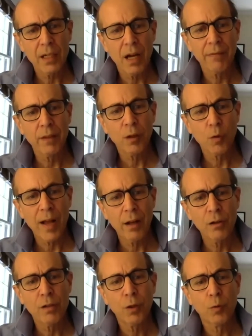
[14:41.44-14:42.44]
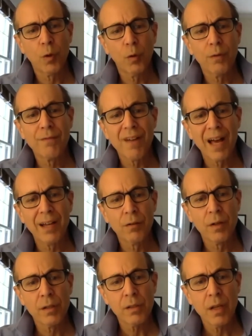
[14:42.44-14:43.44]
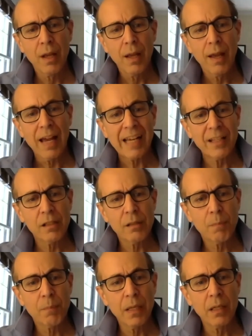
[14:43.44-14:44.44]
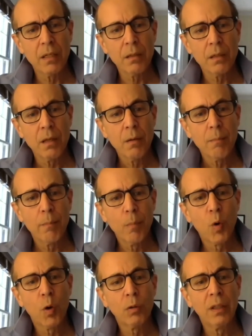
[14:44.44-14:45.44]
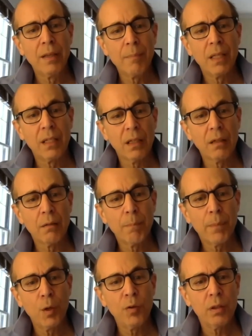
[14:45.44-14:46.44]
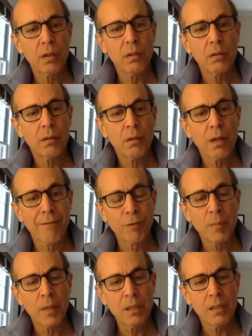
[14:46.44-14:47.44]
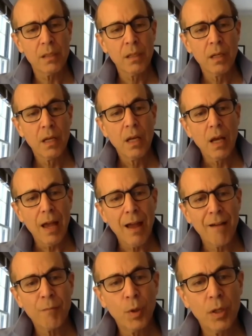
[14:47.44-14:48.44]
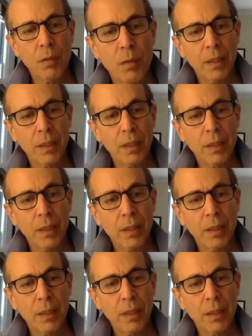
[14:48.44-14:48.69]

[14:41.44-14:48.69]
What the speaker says: on the ground of coronavirus has been more limited. Both governments have put in